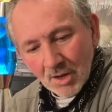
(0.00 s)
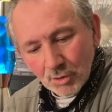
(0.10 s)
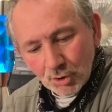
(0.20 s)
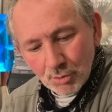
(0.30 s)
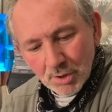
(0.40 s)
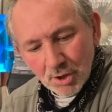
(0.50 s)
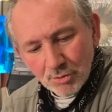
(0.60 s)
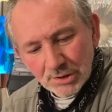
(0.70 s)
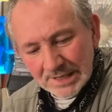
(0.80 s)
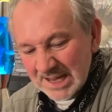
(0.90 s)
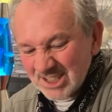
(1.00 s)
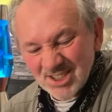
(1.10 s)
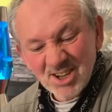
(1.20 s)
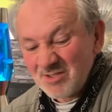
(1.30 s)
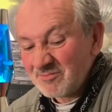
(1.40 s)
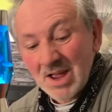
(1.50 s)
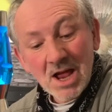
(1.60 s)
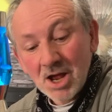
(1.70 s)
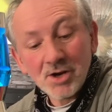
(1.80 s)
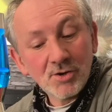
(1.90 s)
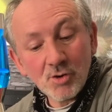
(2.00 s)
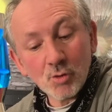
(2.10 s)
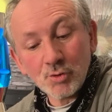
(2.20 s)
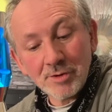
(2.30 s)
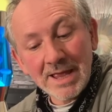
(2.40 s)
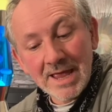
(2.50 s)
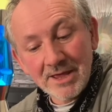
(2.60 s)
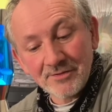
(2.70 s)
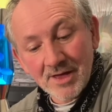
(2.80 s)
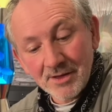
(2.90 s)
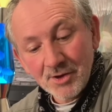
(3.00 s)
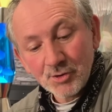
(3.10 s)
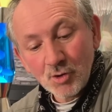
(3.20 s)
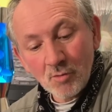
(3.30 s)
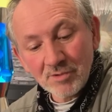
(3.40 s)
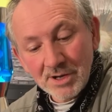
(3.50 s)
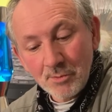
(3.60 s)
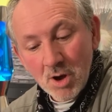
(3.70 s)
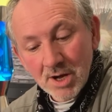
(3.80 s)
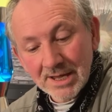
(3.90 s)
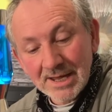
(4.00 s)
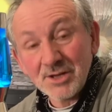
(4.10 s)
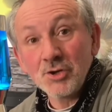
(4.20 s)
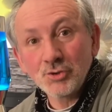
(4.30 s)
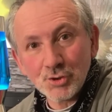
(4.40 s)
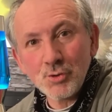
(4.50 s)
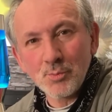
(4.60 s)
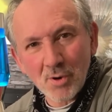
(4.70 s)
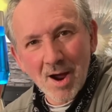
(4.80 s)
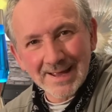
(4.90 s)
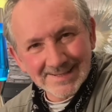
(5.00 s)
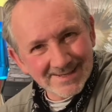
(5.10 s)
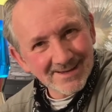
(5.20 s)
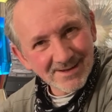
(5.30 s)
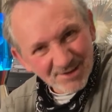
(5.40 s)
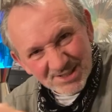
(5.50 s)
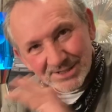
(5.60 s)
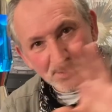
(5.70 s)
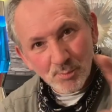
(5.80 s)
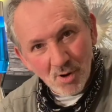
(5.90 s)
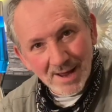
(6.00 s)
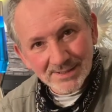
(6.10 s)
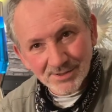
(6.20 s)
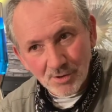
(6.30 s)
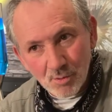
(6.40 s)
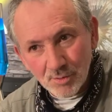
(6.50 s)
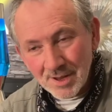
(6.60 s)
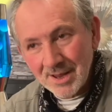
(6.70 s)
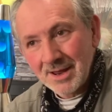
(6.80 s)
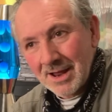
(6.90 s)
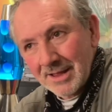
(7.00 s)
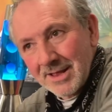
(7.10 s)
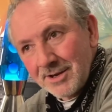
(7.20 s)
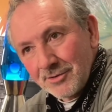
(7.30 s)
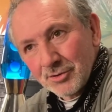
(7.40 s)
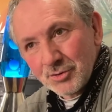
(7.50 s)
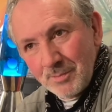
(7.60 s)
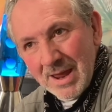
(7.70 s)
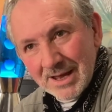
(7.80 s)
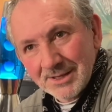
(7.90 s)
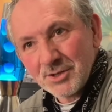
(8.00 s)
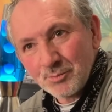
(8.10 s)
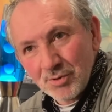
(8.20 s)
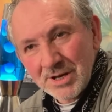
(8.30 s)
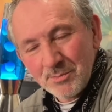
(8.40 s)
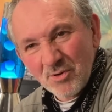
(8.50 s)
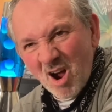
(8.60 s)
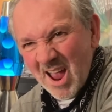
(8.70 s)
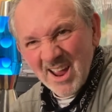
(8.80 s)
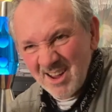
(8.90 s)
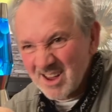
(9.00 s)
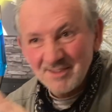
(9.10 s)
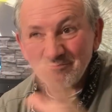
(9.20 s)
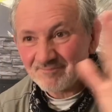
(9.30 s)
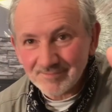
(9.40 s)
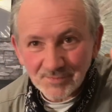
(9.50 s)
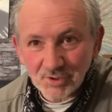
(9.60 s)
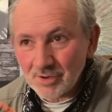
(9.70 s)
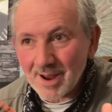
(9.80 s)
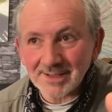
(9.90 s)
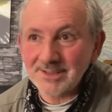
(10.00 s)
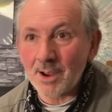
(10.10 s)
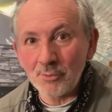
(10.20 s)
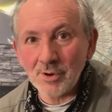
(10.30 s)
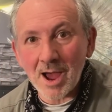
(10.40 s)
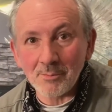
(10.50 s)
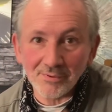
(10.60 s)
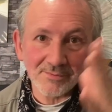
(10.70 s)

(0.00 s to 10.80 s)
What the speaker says: Q Acoustics, not doing it either. Not really working. Too bright, because it's a bright song, and then you've got a speaker that's pretty bright. You're like doubled up,